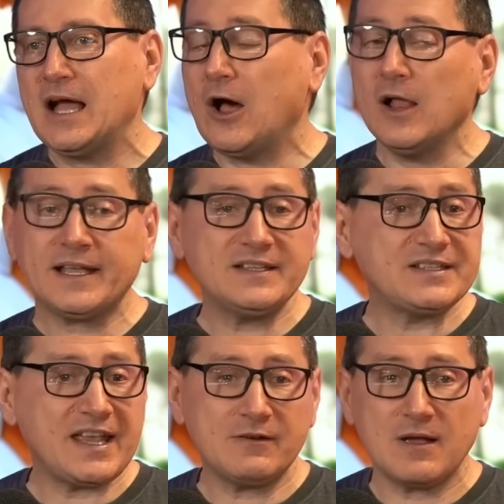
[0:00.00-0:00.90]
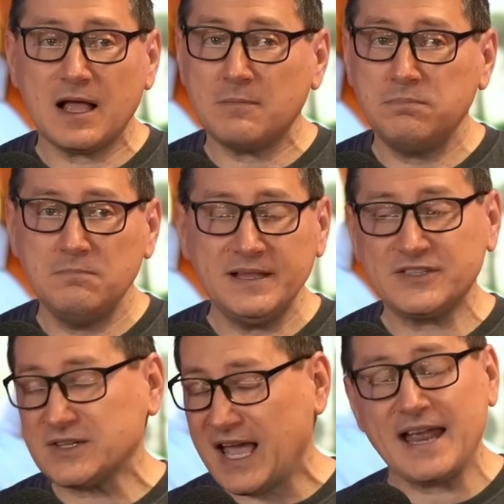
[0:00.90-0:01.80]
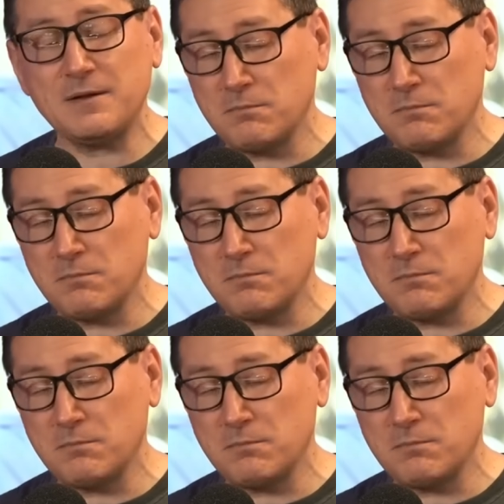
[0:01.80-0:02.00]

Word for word: All I can say, Rob, is kind of